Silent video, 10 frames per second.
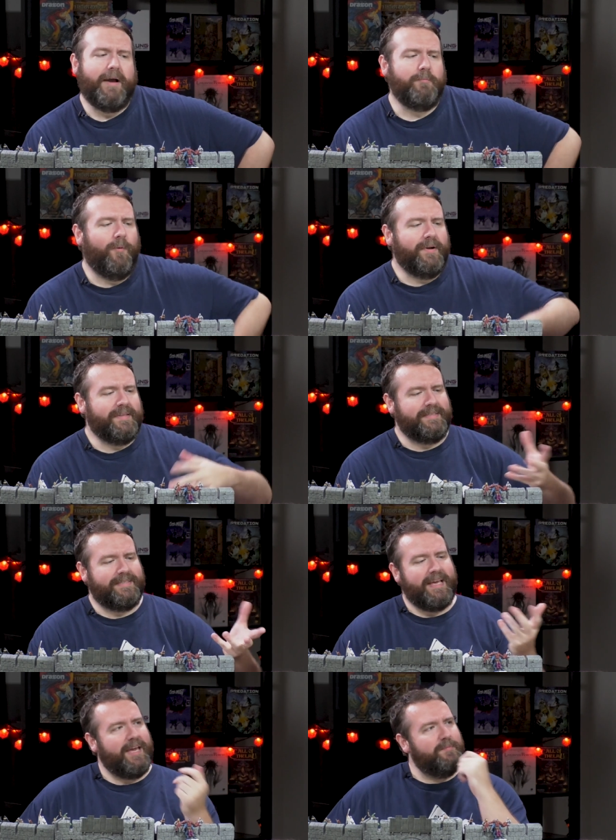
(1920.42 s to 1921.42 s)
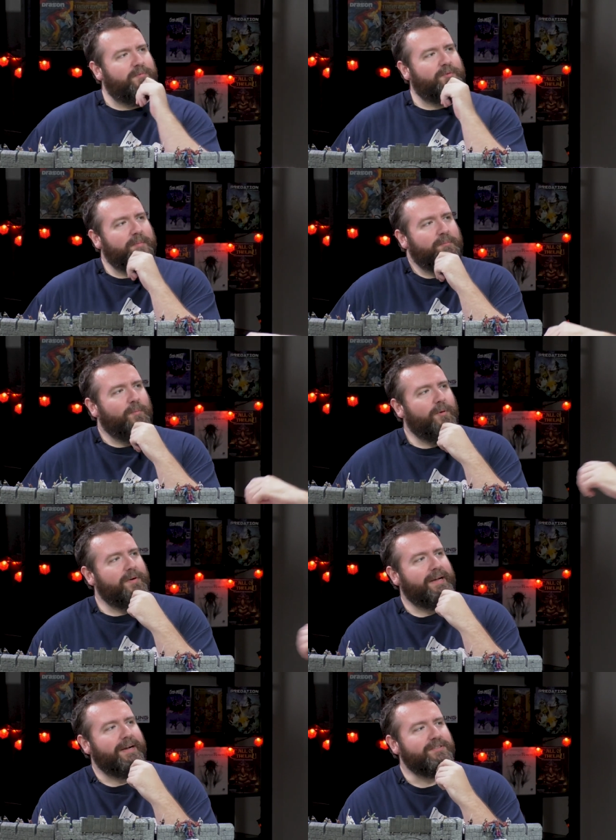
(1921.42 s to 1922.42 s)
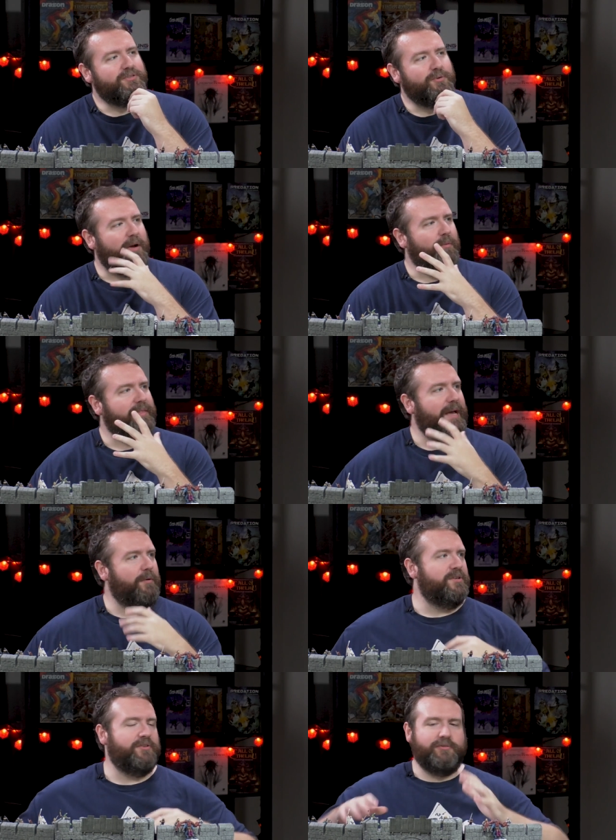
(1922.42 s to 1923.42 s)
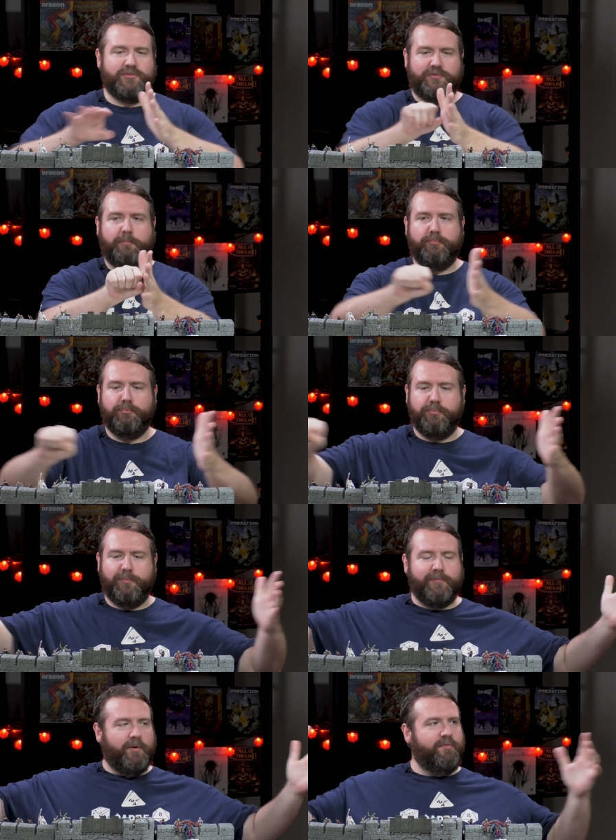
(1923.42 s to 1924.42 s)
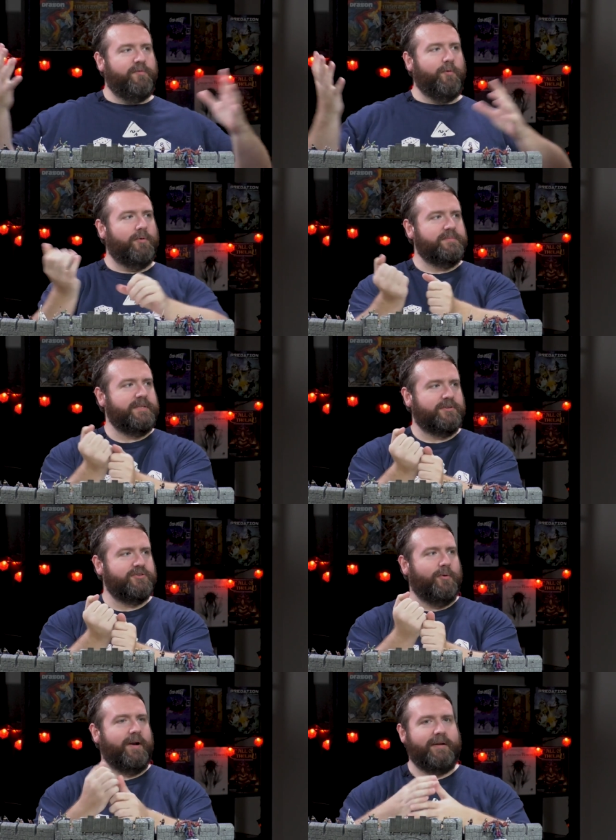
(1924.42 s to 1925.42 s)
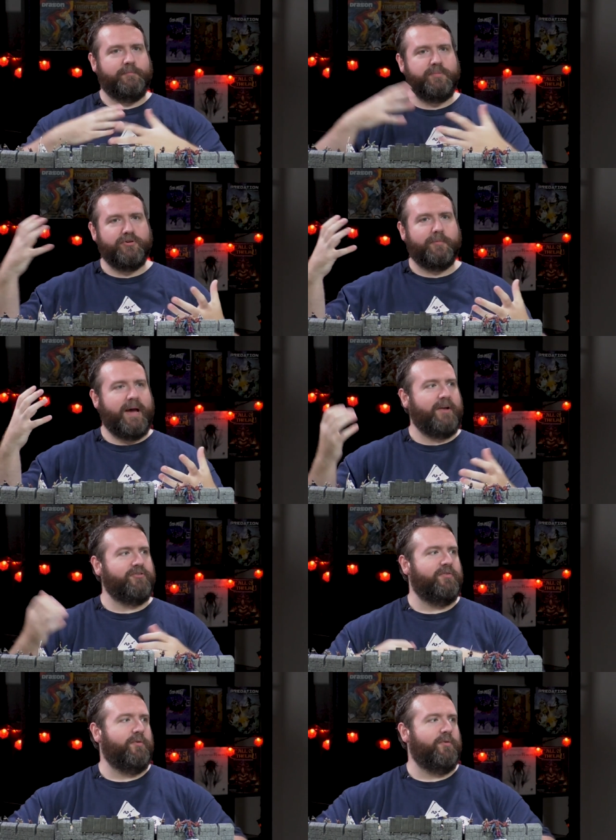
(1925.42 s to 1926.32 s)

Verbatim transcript: I want the same from a Mordenkainen sword. I want that wizard who just, you know, forms their sword out of pure magic